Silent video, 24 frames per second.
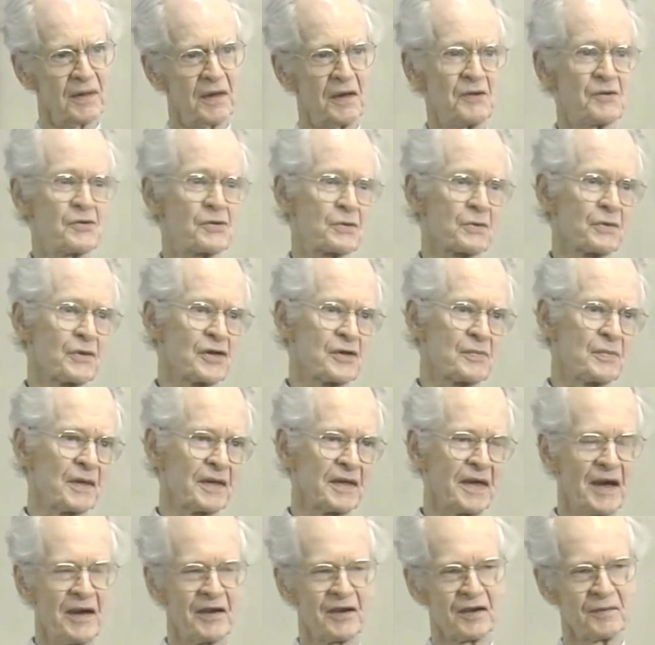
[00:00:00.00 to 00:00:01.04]
histories
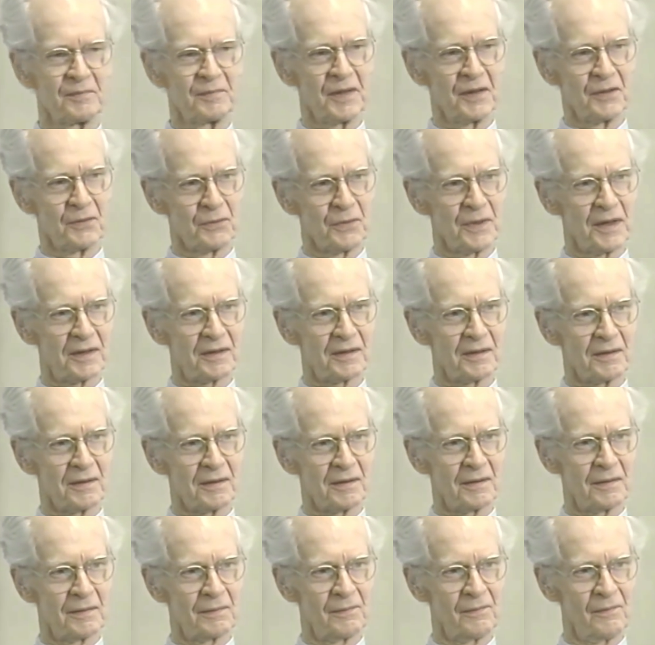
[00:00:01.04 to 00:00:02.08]
began to be
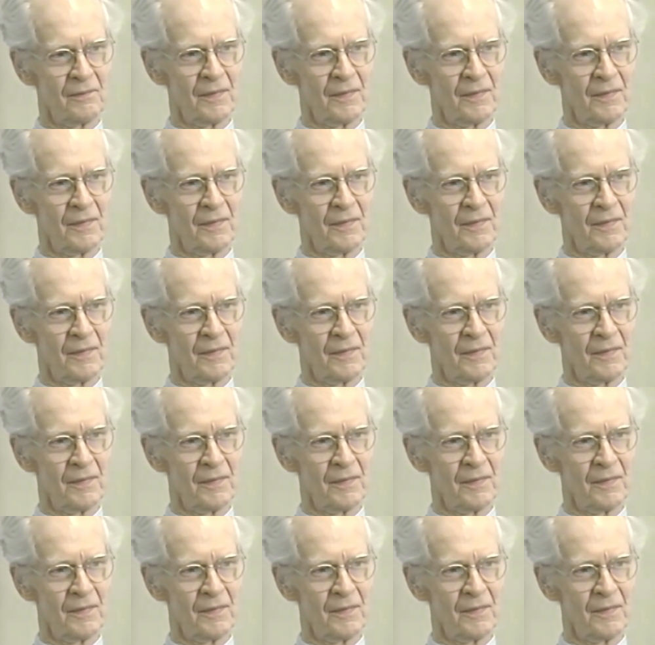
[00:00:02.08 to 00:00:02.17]
written